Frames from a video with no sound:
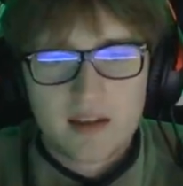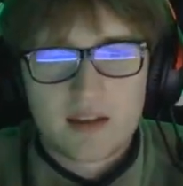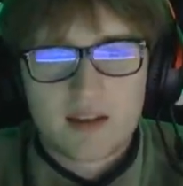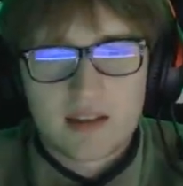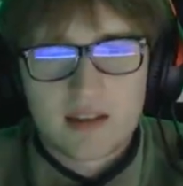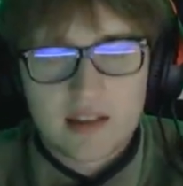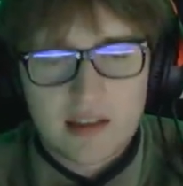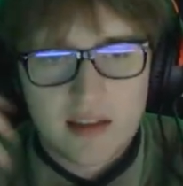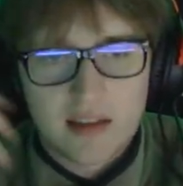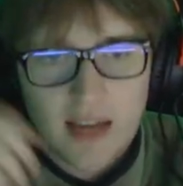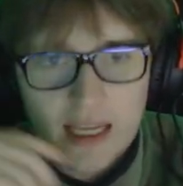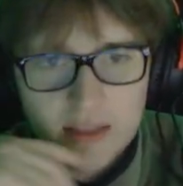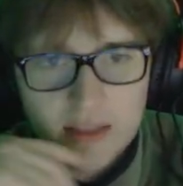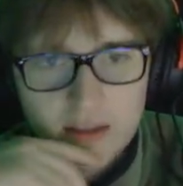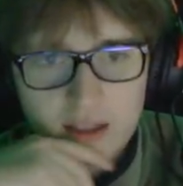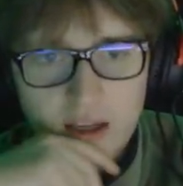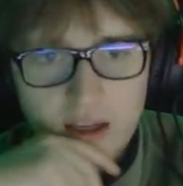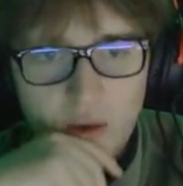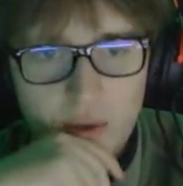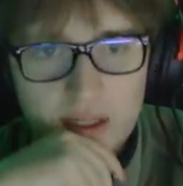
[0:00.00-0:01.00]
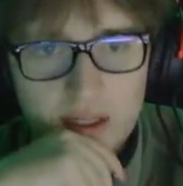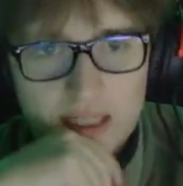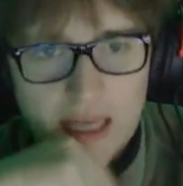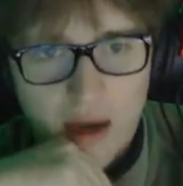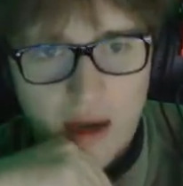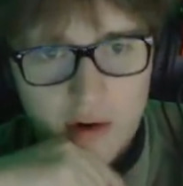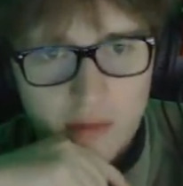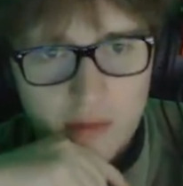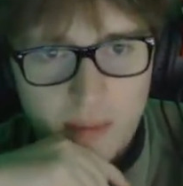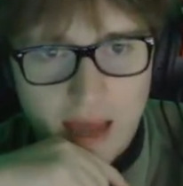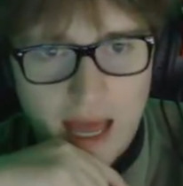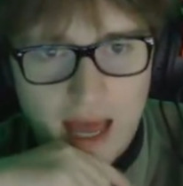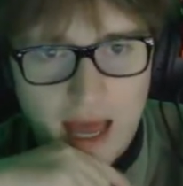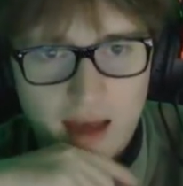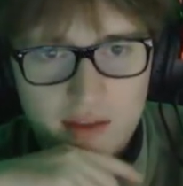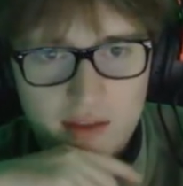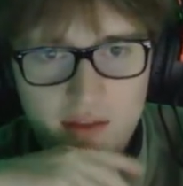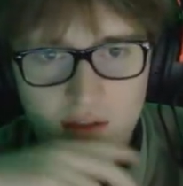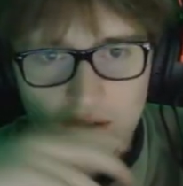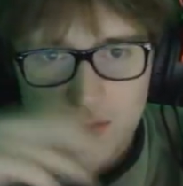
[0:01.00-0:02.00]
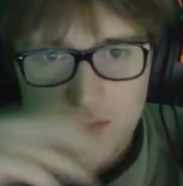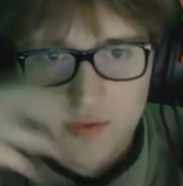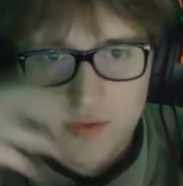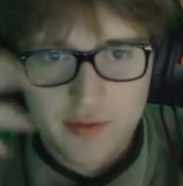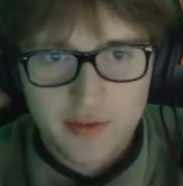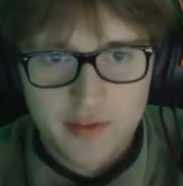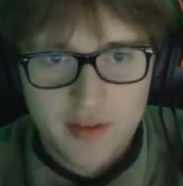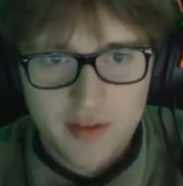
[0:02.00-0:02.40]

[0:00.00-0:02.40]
slightly going down a path of,